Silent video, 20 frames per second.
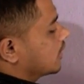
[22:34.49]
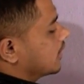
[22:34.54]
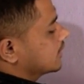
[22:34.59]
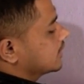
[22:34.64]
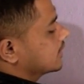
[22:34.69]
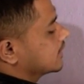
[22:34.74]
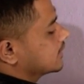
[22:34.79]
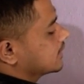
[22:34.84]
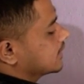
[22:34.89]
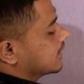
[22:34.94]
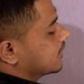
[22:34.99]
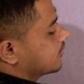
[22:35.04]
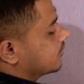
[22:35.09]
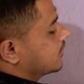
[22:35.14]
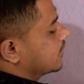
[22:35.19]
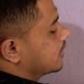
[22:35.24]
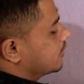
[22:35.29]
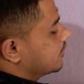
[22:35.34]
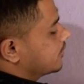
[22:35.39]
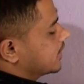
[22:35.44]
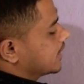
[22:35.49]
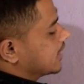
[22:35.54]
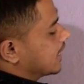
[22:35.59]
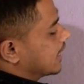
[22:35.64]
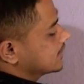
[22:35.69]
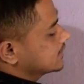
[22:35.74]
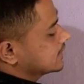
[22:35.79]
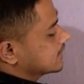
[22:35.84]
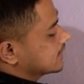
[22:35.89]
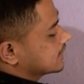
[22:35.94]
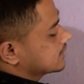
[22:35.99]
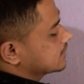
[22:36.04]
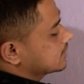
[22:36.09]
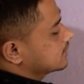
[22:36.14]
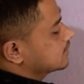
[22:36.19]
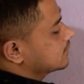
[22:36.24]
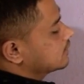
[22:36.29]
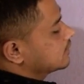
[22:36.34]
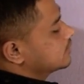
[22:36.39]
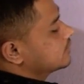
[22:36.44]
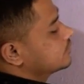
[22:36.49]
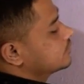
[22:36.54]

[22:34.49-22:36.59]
Other three will be as it is,